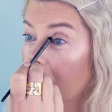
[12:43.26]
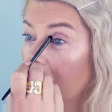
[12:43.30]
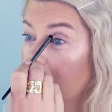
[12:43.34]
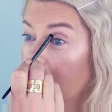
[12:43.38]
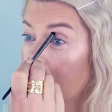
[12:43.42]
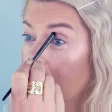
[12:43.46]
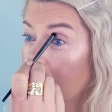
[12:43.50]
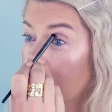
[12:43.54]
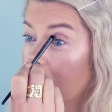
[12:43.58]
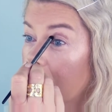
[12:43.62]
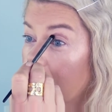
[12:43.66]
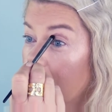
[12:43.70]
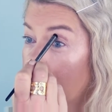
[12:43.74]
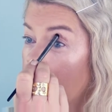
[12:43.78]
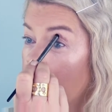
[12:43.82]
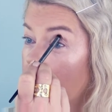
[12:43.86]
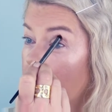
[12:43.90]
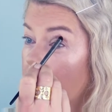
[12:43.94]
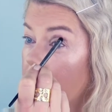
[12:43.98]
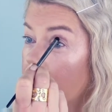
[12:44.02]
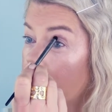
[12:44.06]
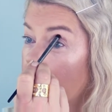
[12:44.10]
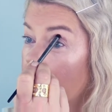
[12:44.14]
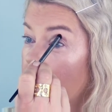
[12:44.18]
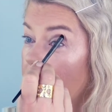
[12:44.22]
So that
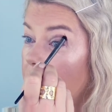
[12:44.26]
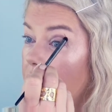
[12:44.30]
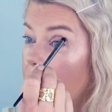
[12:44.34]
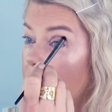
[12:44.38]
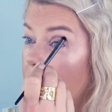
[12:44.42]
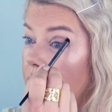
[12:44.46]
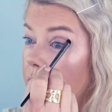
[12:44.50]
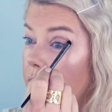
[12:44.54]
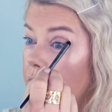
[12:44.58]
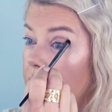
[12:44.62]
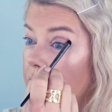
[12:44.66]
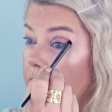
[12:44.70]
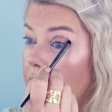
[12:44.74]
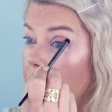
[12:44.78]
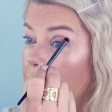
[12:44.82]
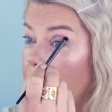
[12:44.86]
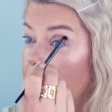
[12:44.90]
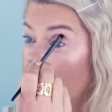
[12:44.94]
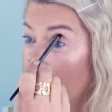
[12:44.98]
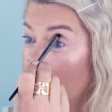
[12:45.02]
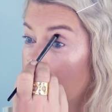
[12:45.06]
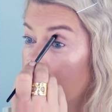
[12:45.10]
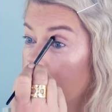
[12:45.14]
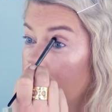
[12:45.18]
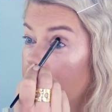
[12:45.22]
colour's gone on pretty
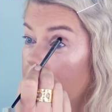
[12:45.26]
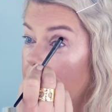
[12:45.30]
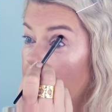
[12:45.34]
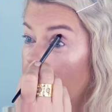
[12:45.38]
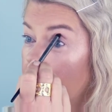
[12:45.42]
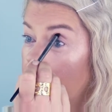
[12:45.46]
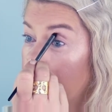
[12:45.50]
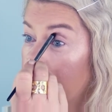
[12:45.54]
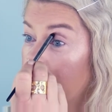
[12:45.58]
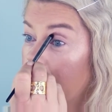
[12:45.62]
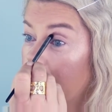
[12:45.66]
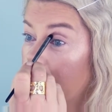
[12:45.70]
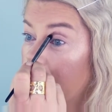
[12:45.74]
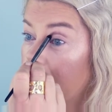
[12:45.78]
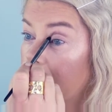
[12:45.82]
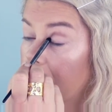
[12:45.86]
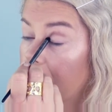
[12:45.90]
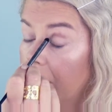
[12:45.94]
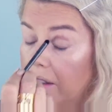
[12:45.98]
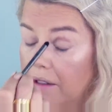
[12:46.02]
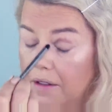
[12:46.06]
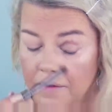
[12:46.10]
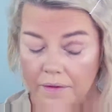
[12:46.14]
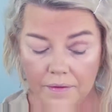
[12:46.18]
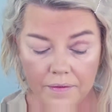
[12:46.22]
well so far.